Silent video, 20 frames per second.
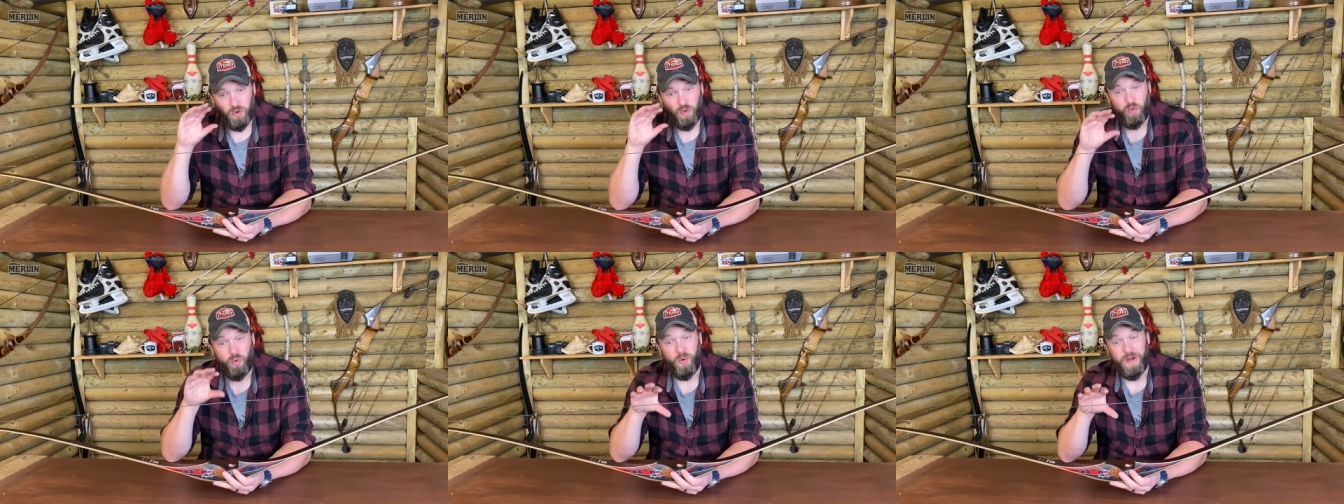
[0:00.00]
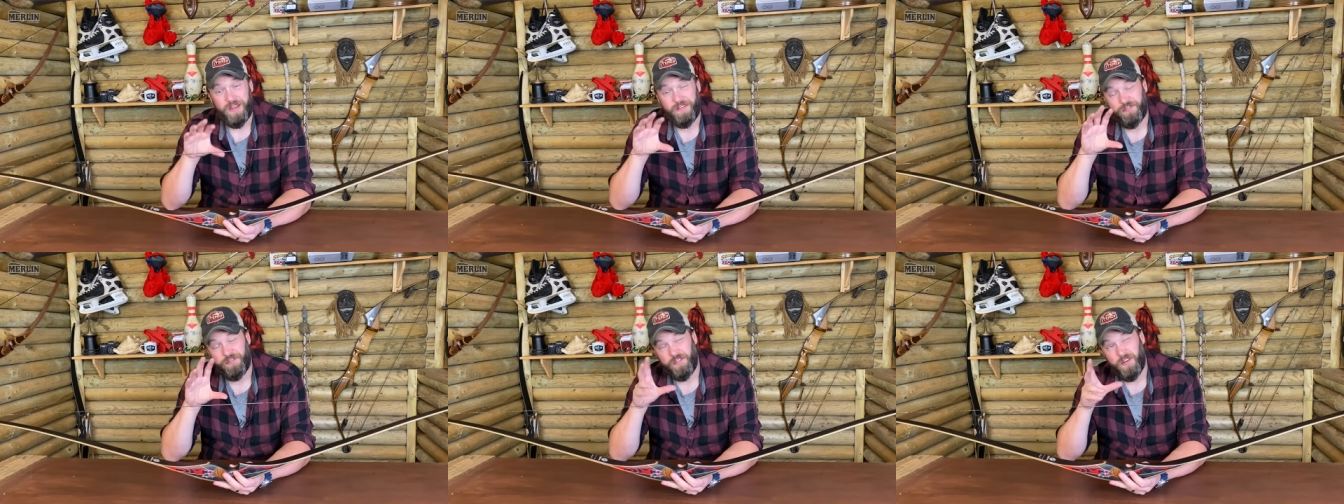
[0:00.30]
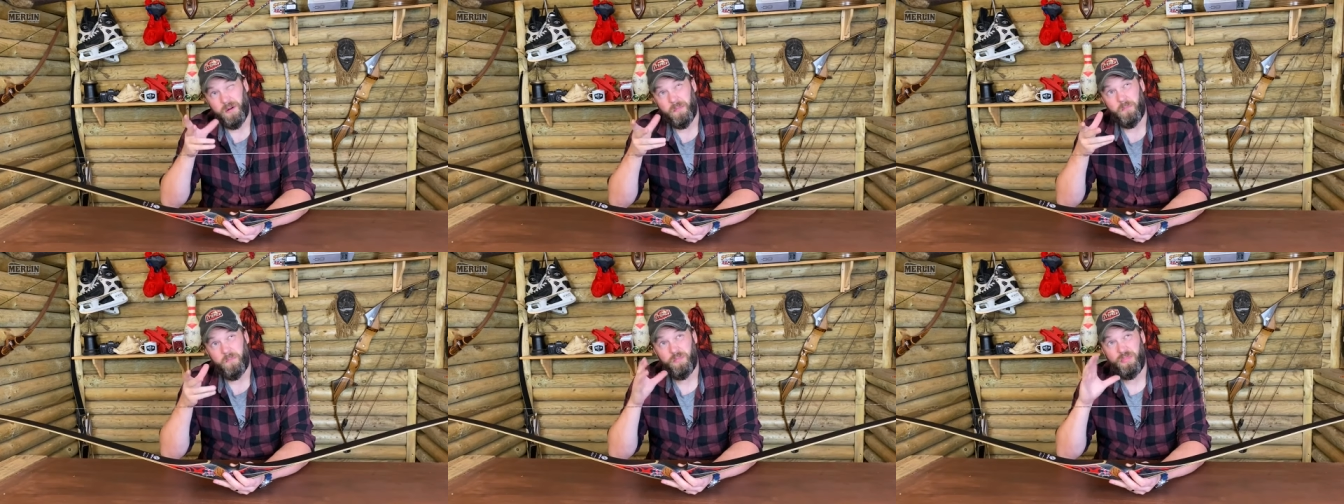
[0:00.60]
all the way
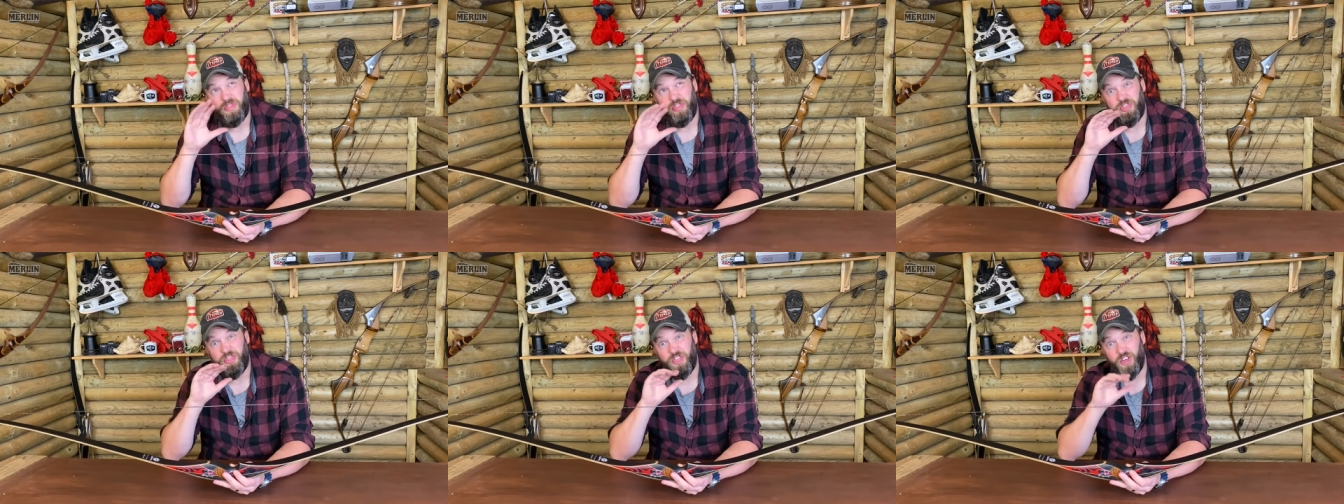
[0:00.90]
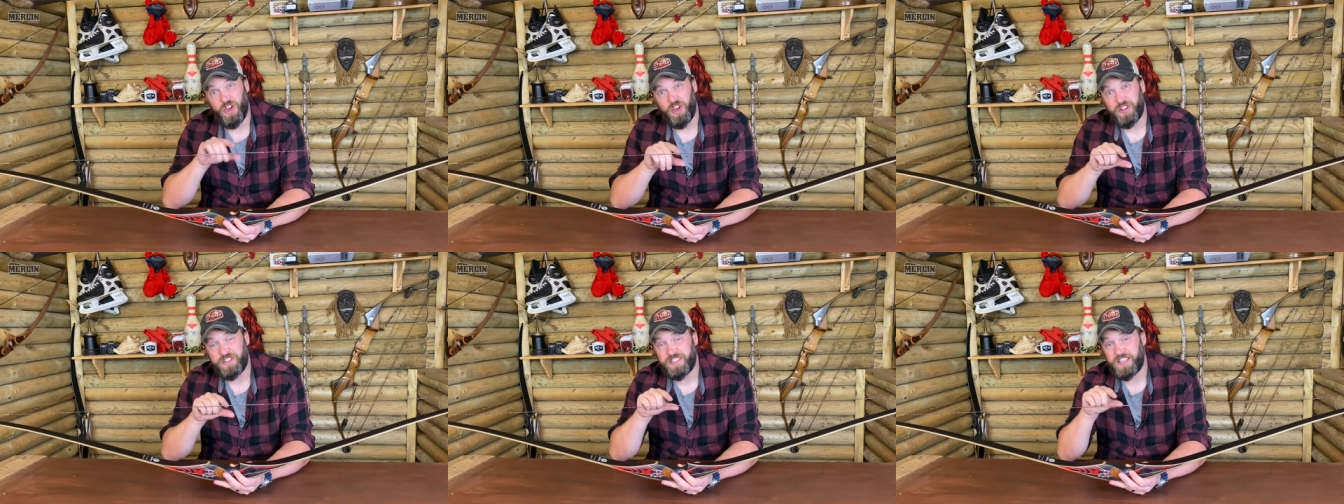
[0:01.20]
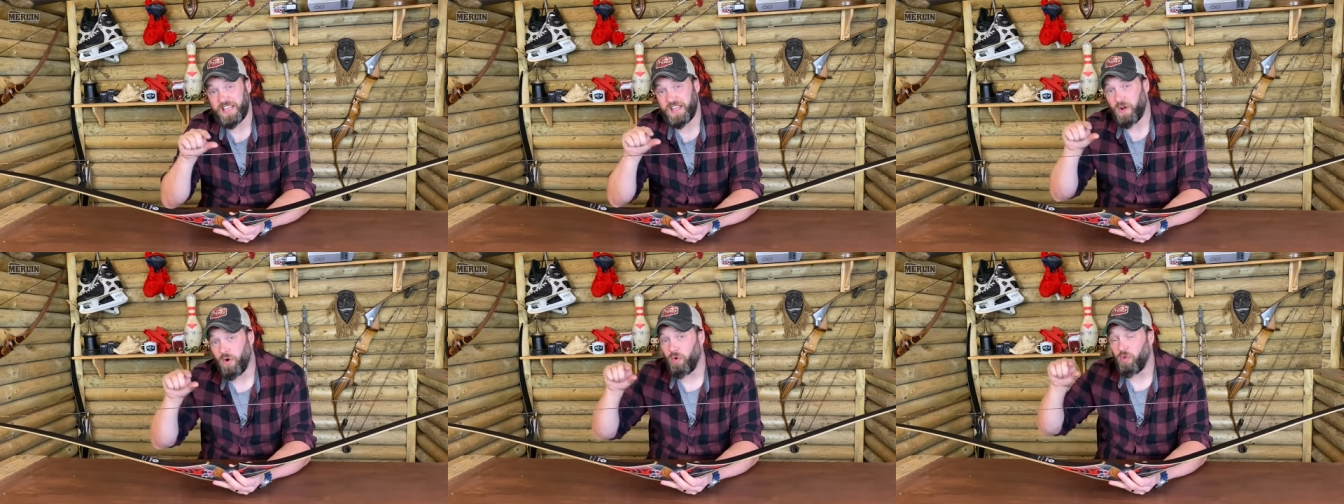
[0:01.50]
from
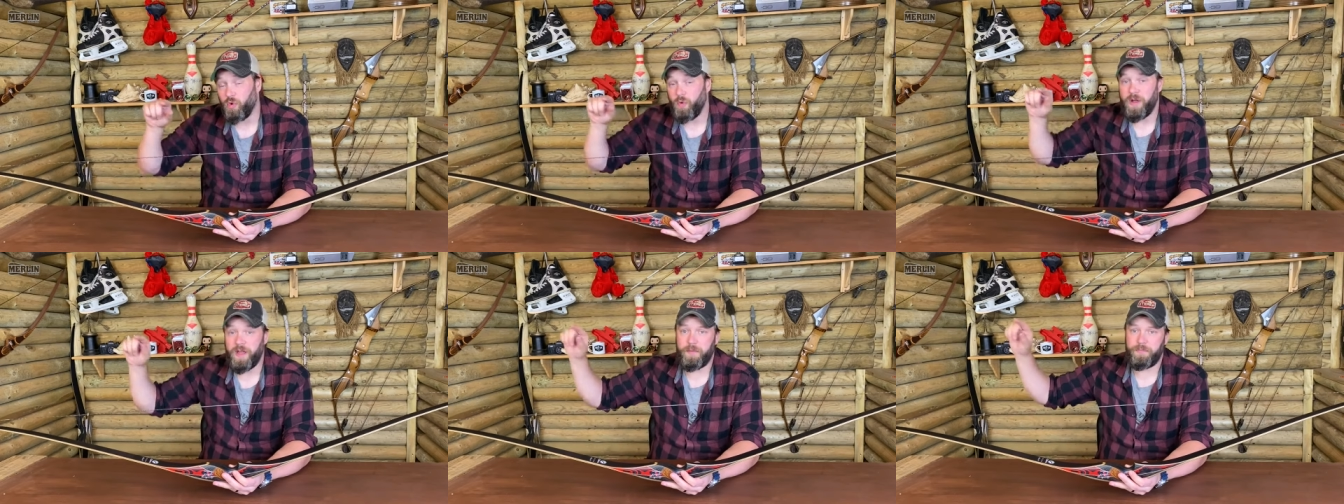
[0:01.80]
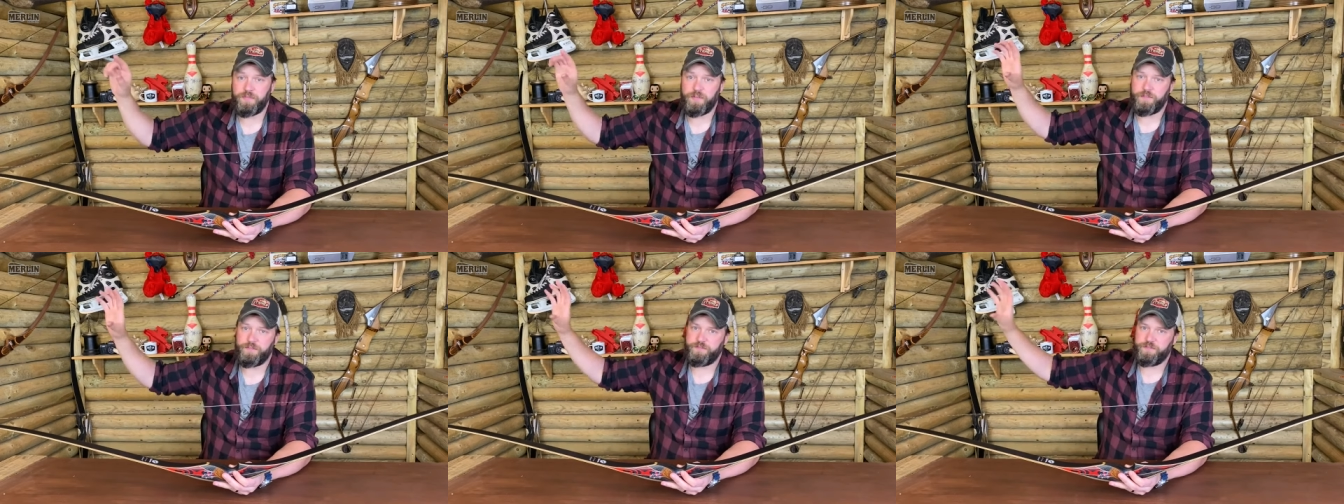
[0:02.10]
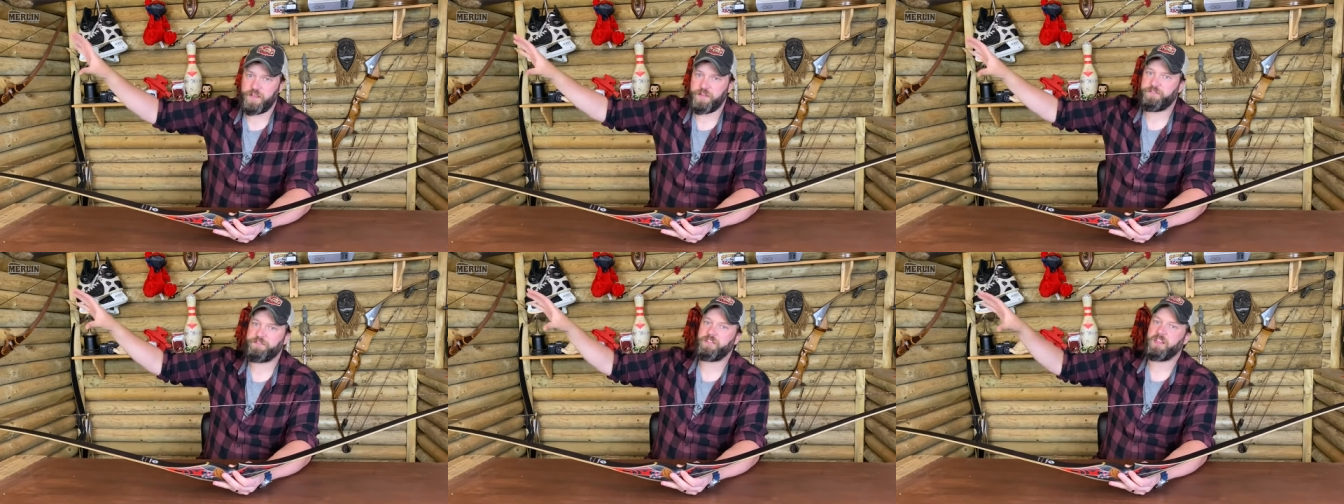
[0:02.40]
30 all the way up to
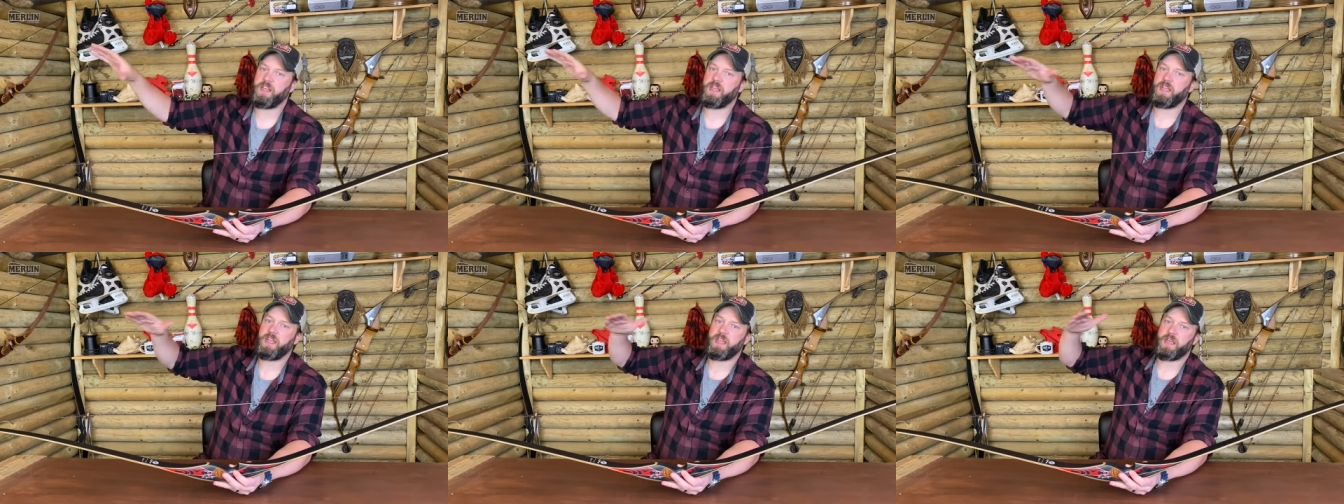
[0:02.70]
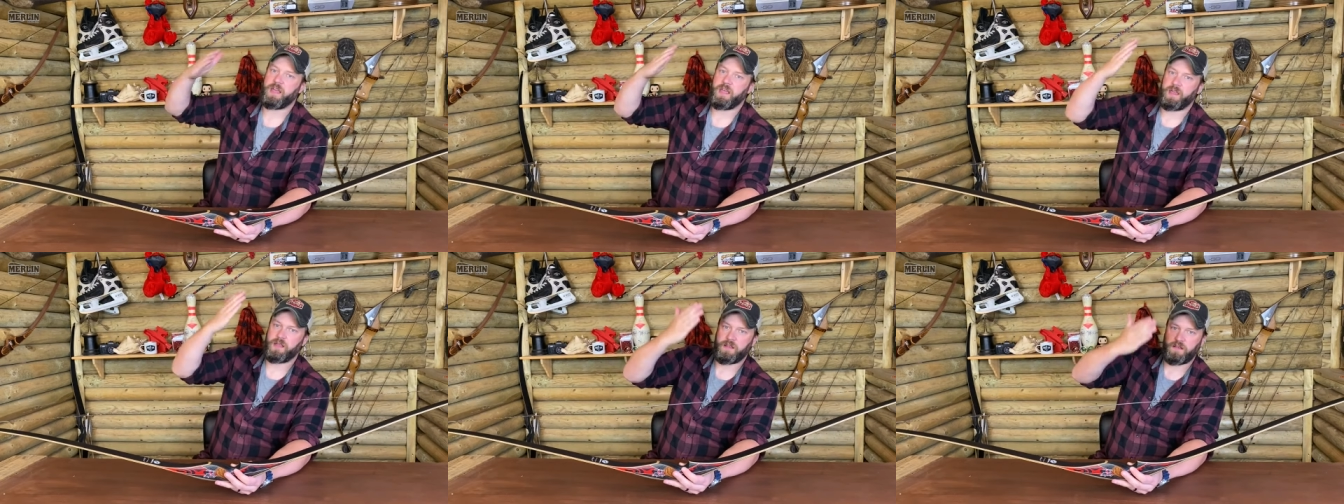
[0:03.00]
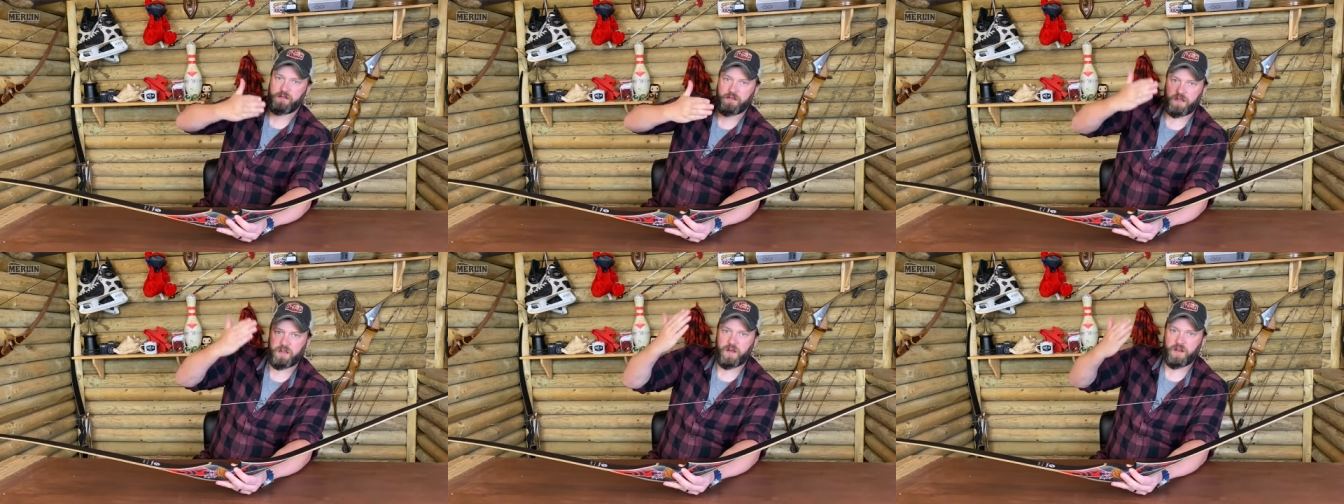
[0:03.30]
50
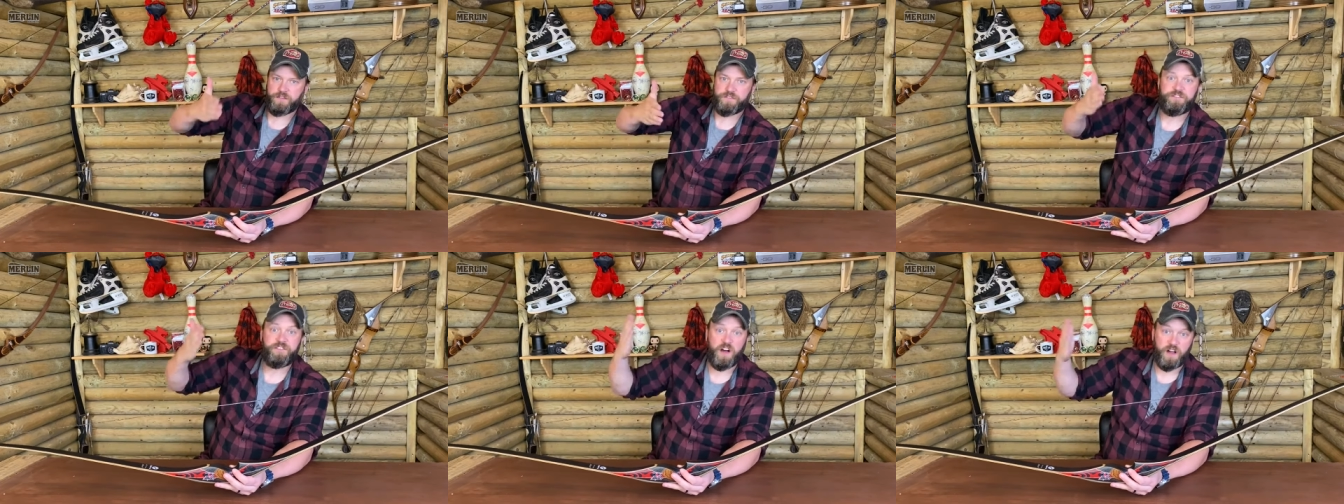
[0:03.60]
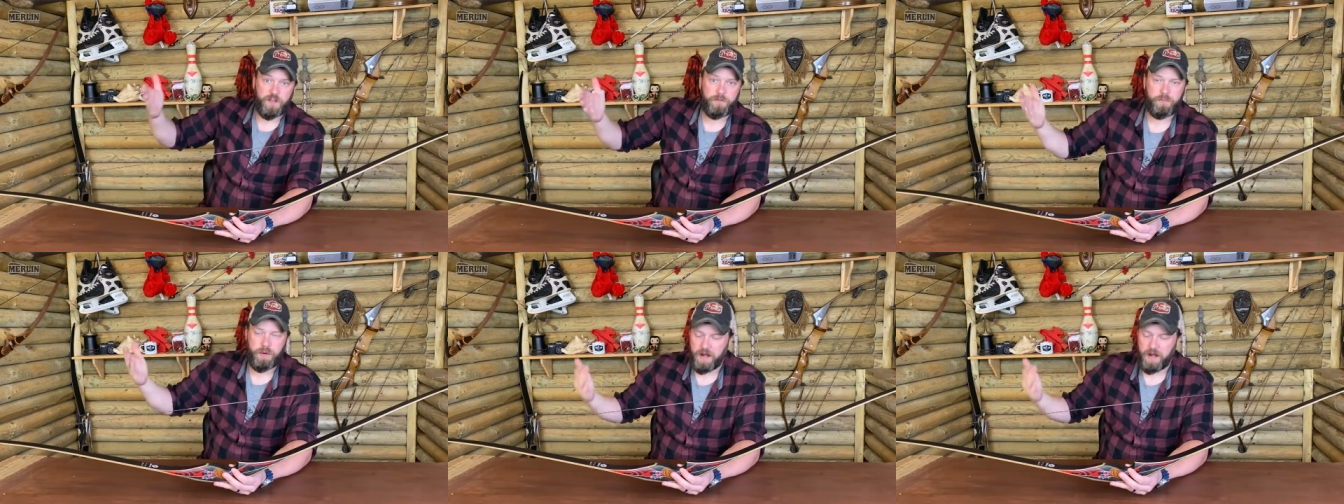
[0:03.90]
in kind of five